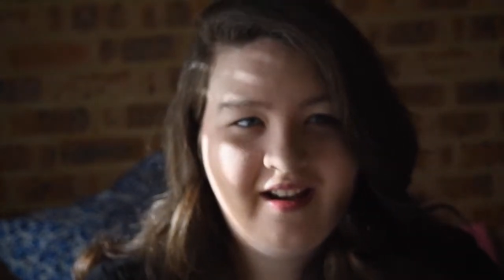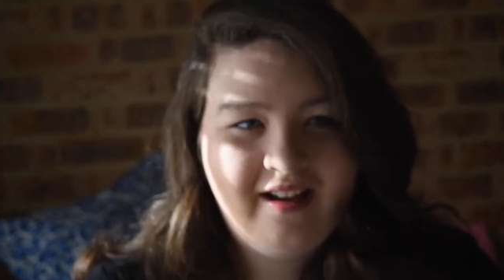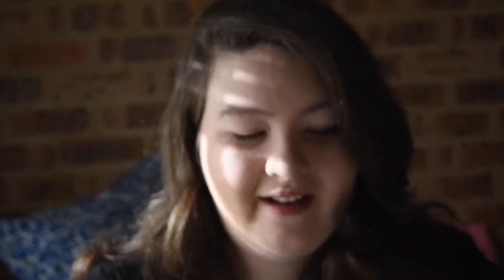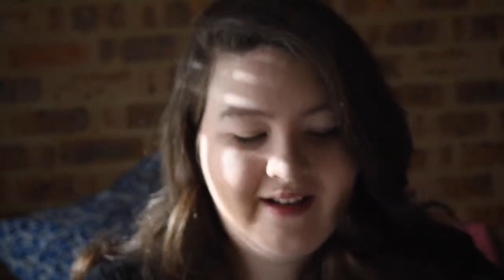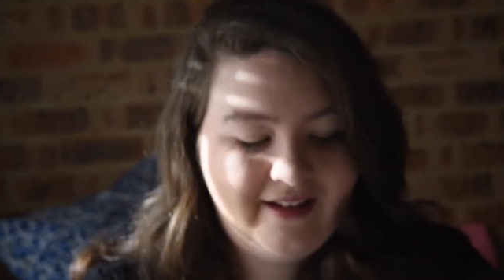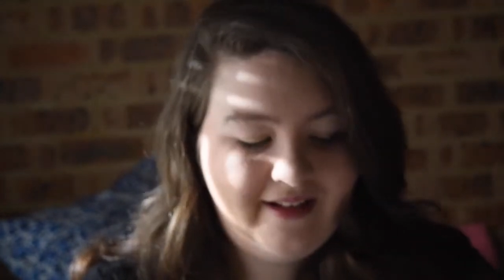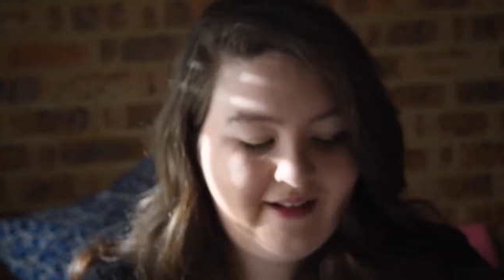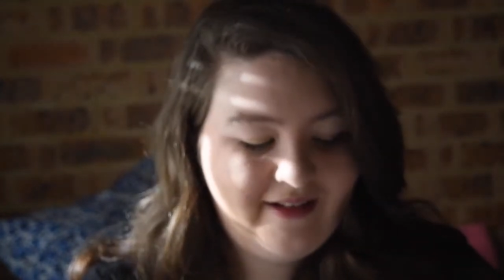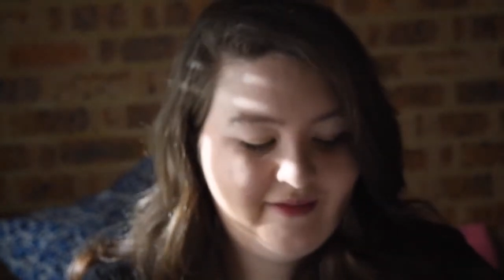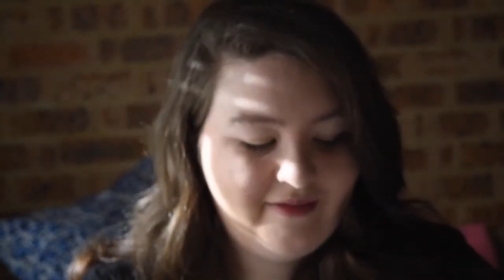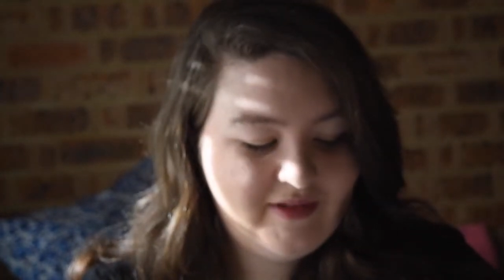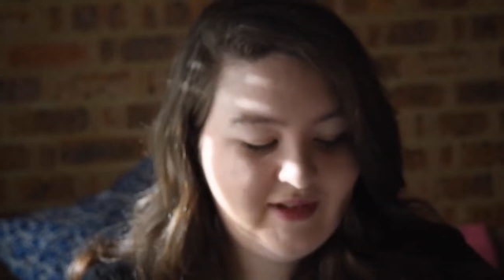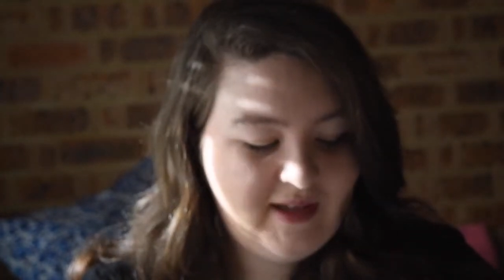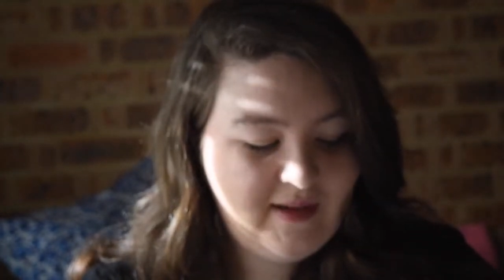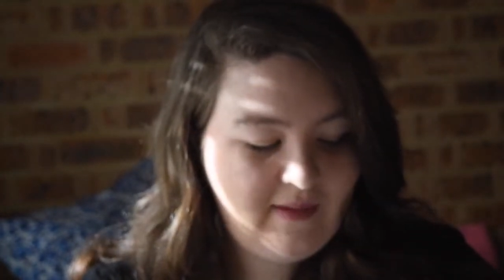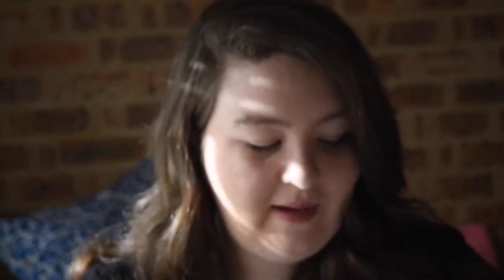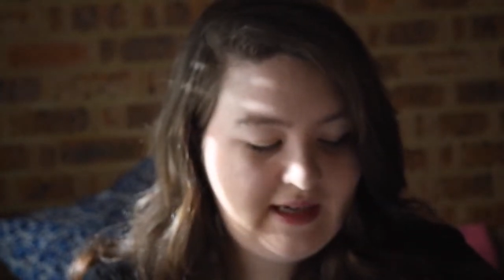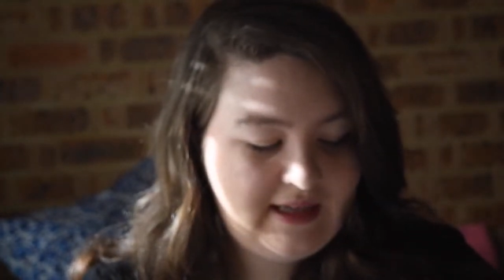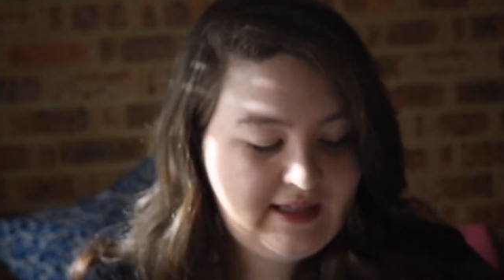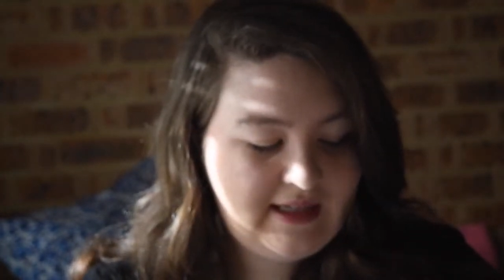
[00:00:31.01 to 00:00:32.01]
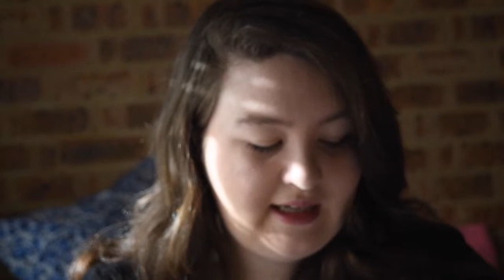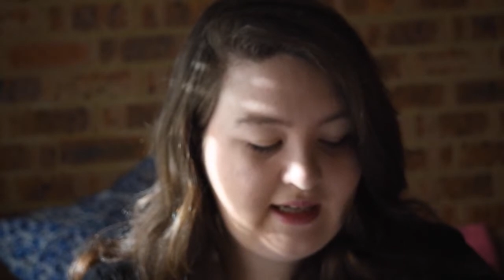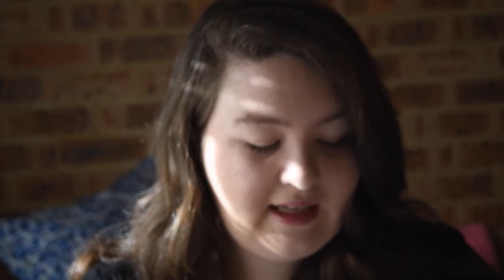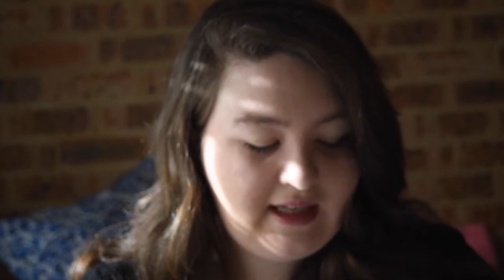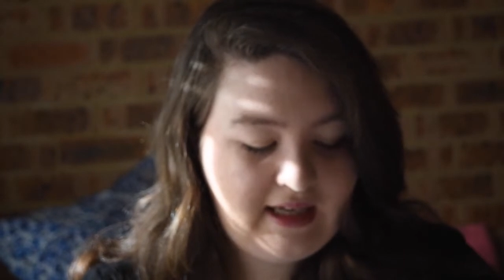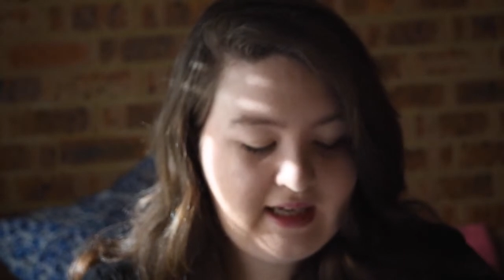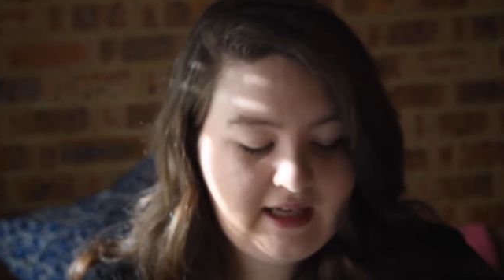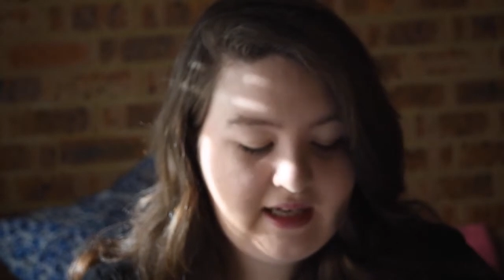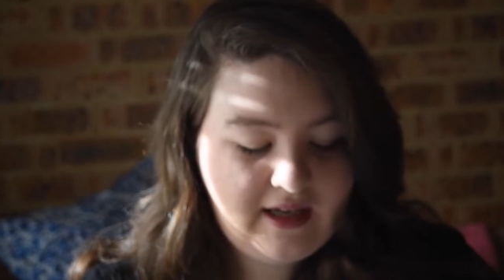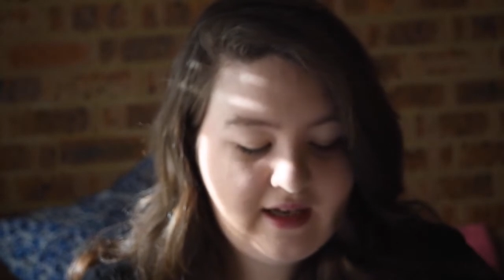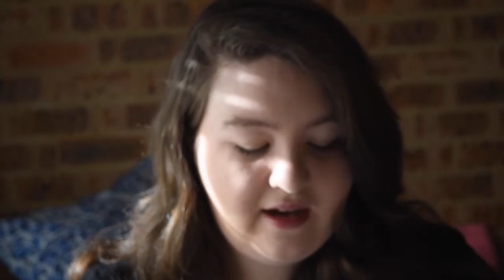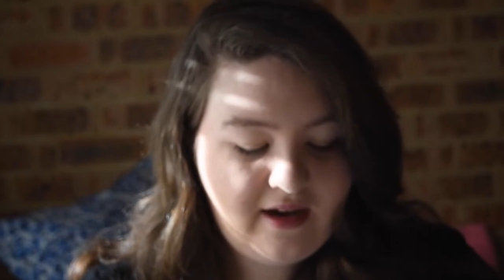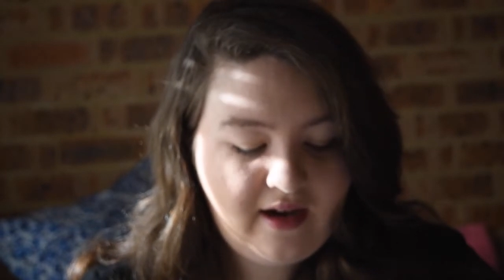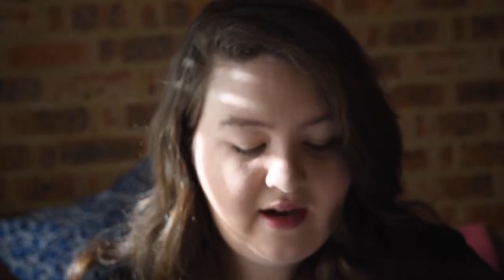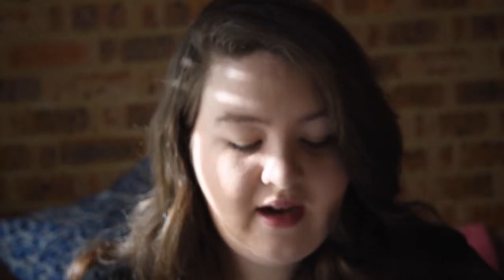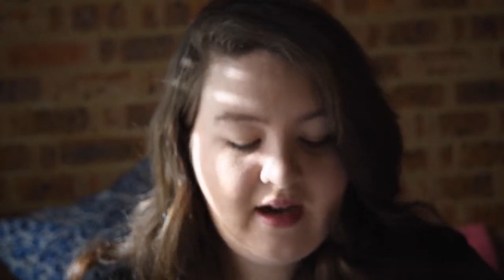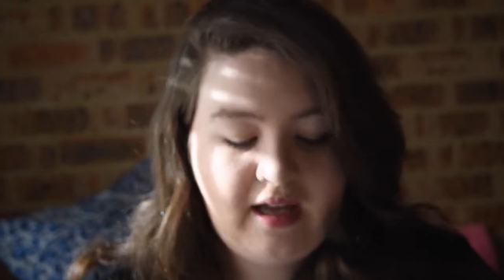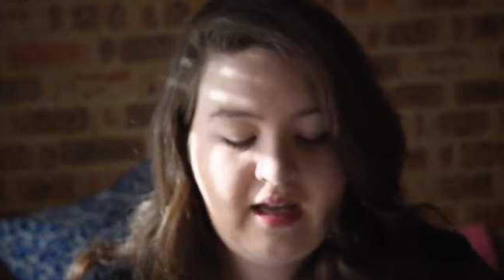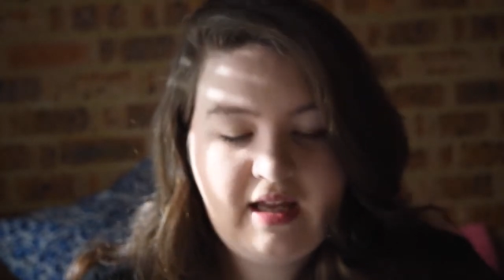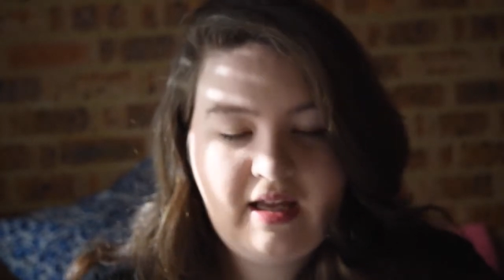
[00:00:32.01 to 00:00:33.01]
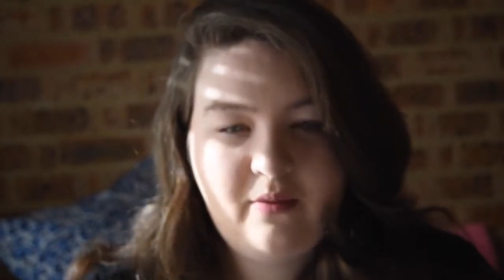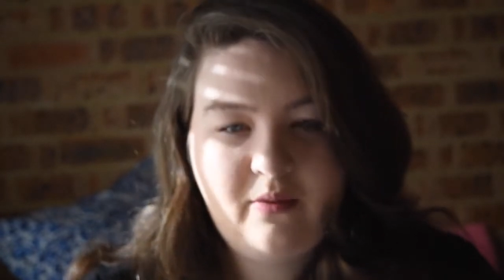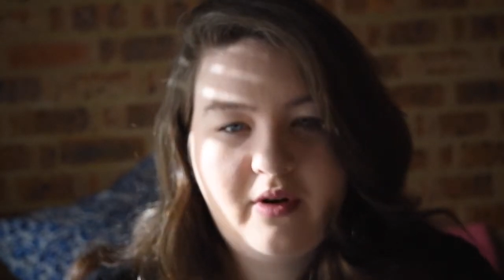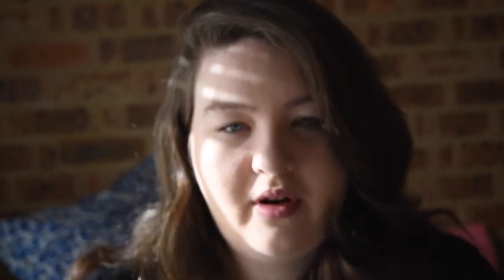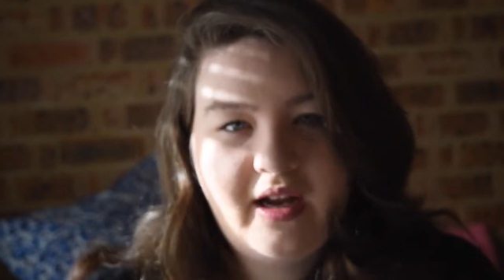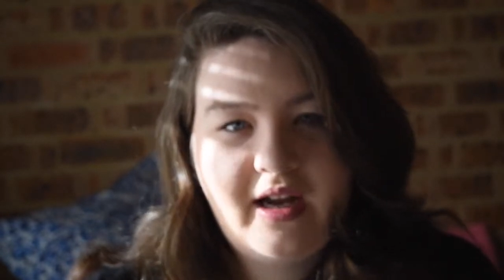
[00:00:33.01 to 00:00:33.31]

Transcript: So basically, what